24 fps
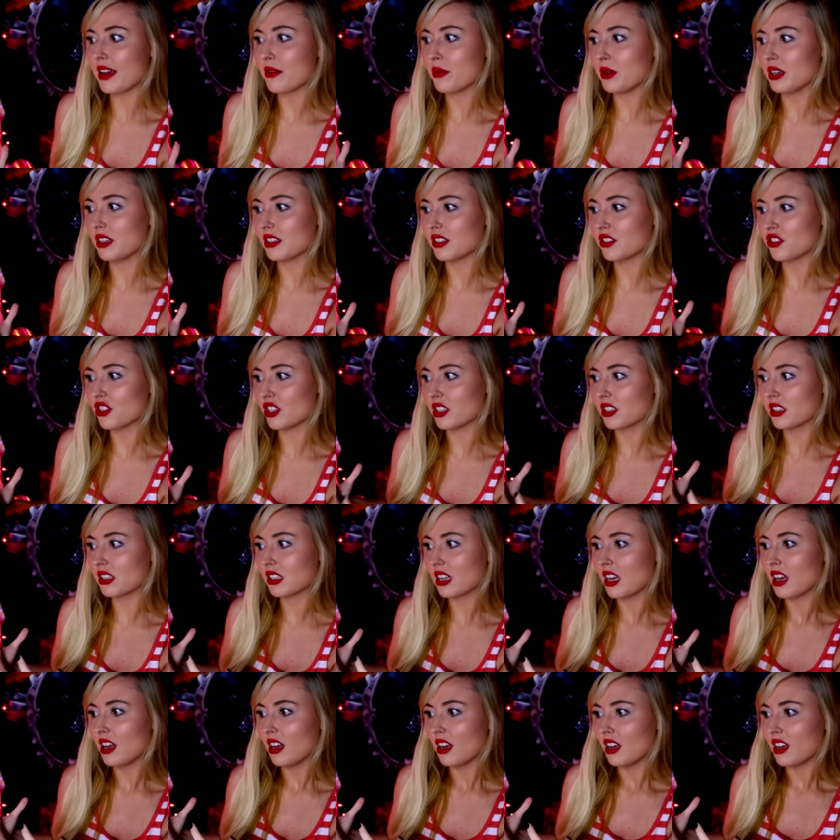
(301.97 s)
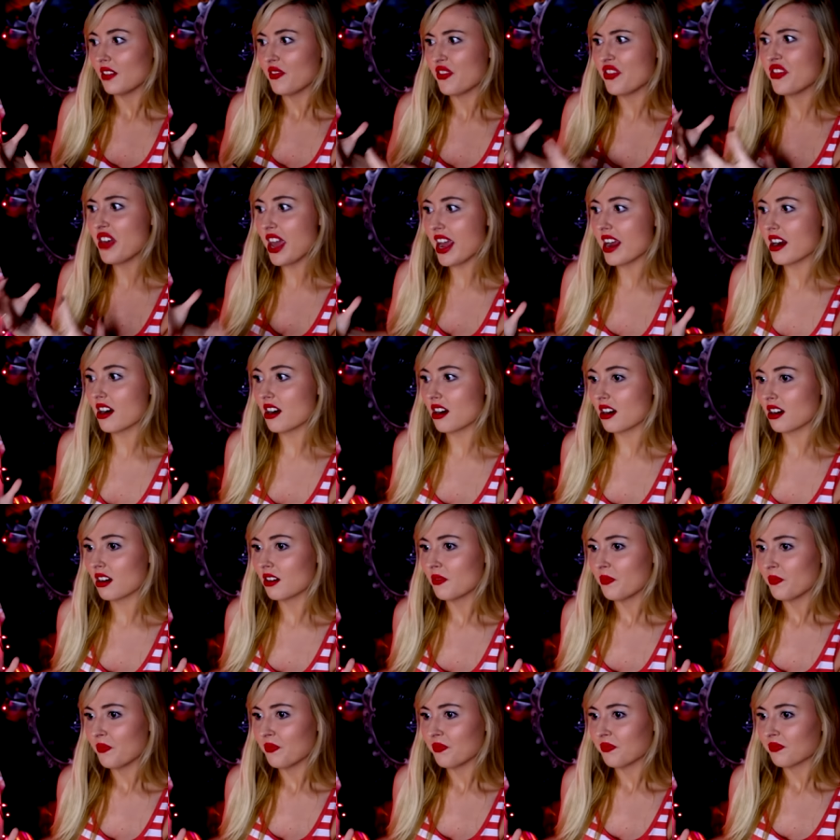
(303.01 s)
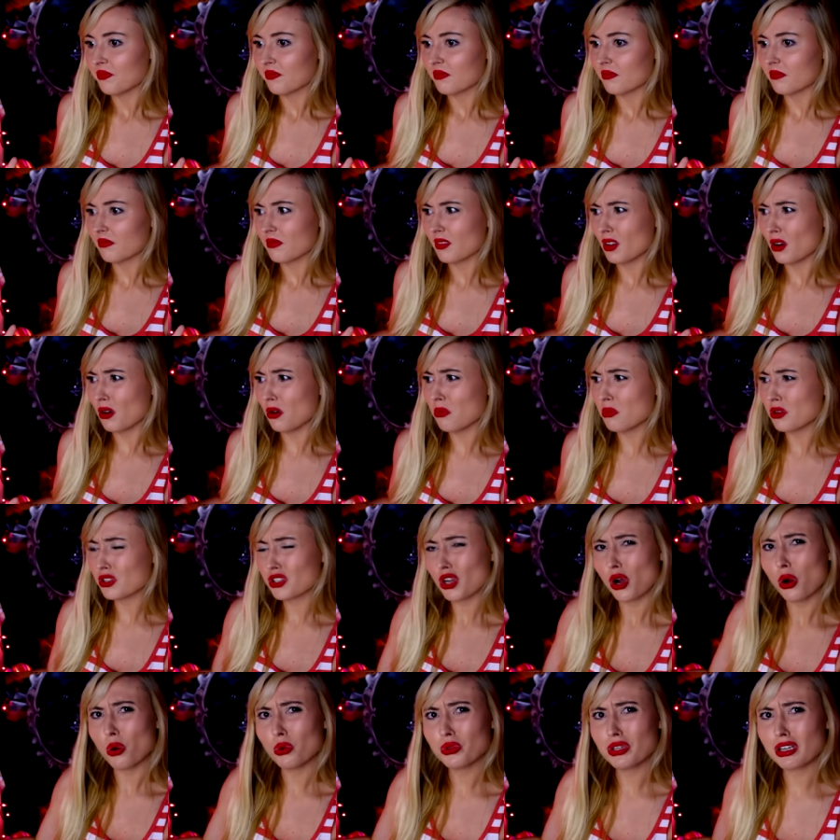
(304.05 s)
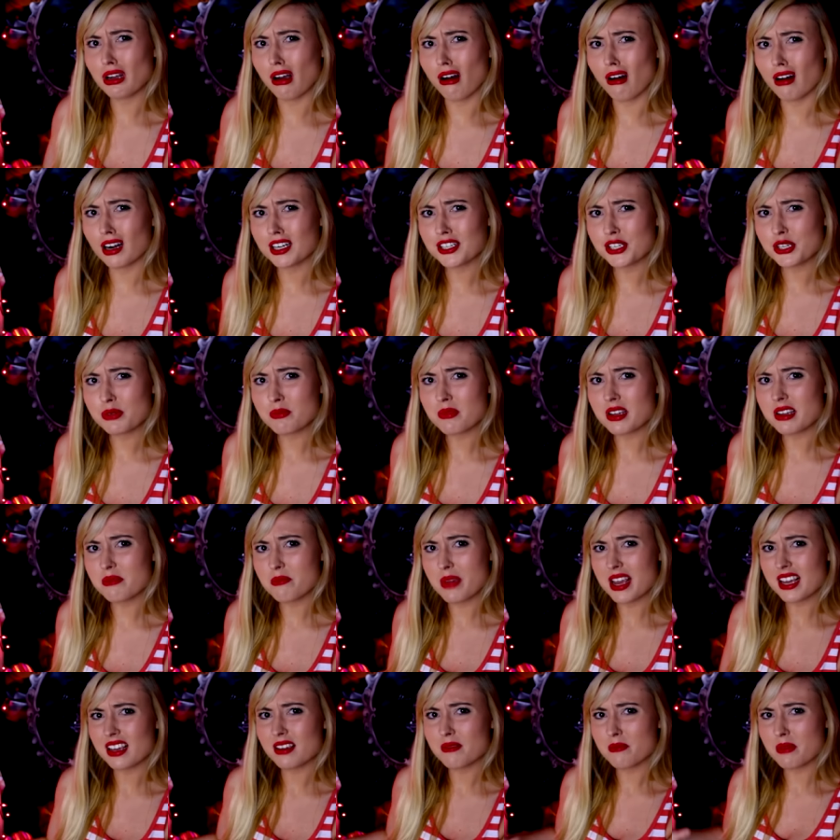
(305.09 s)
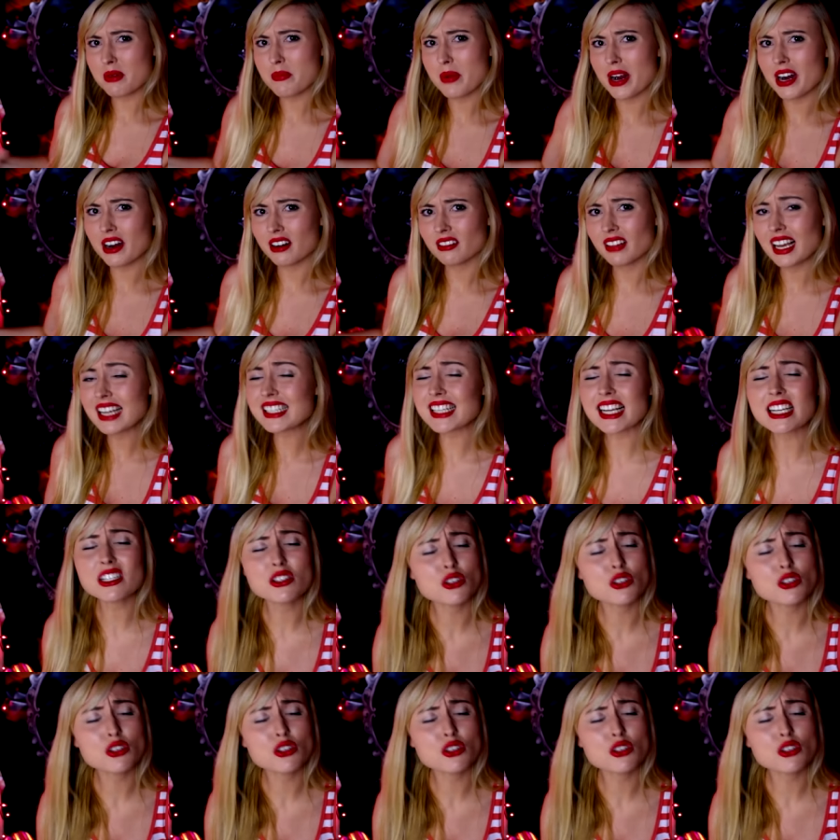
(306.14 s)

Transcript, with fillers: it was just there almost holding on to me, making me paralyzed.